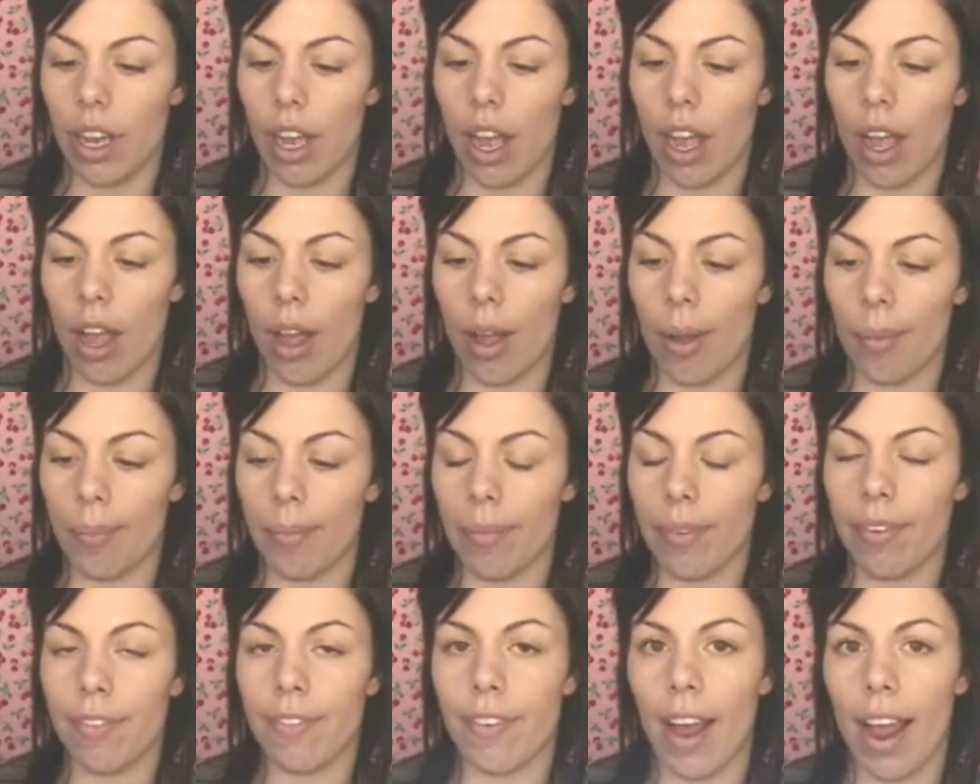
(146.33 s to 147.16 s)

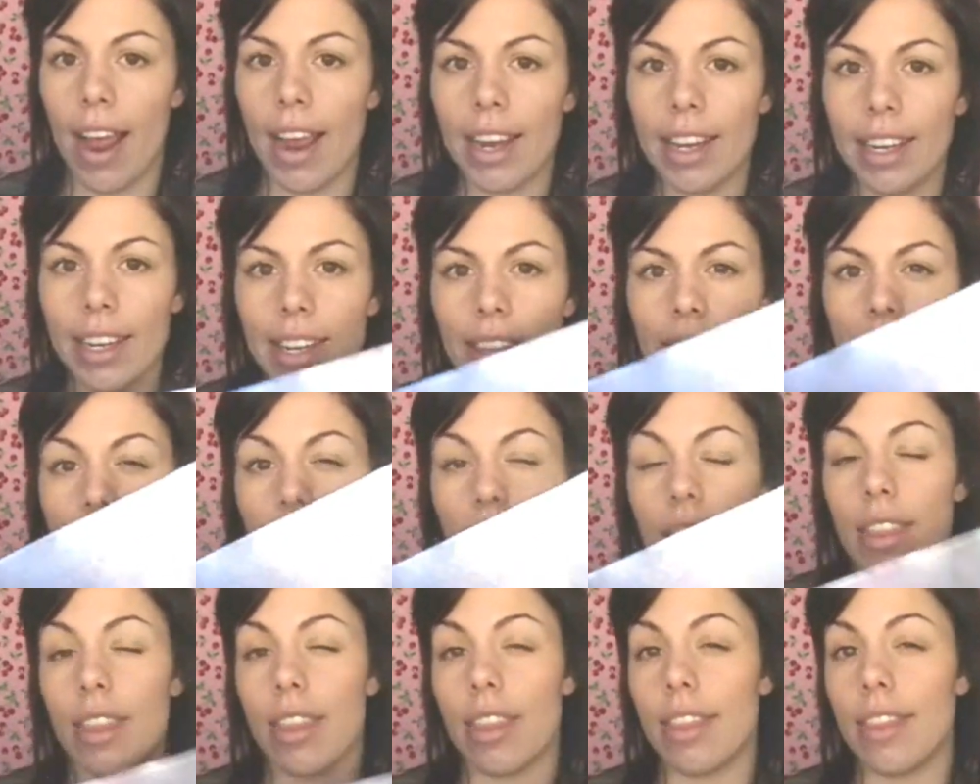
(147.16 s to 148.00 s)
find
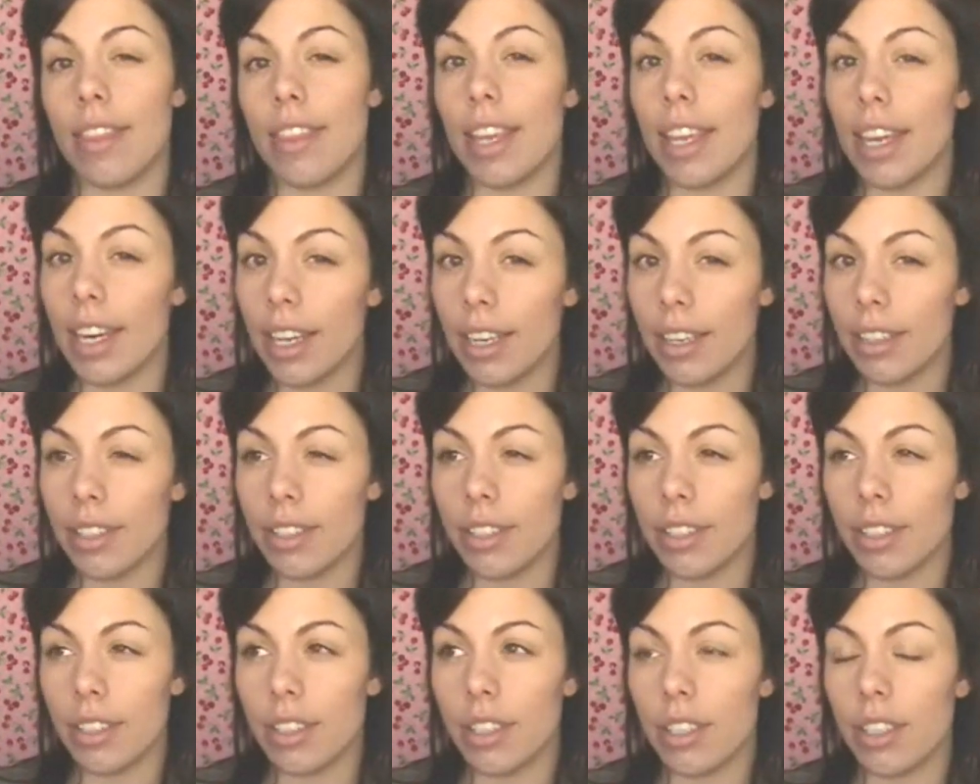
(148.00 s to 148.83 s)
the
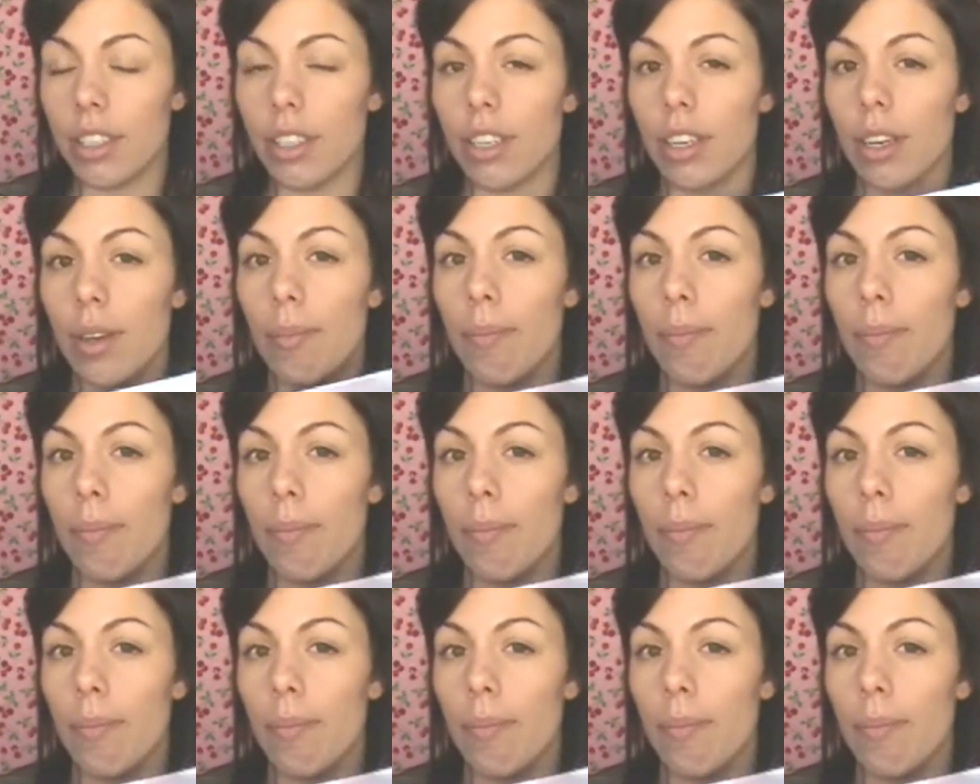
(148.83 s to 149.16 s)
thinnest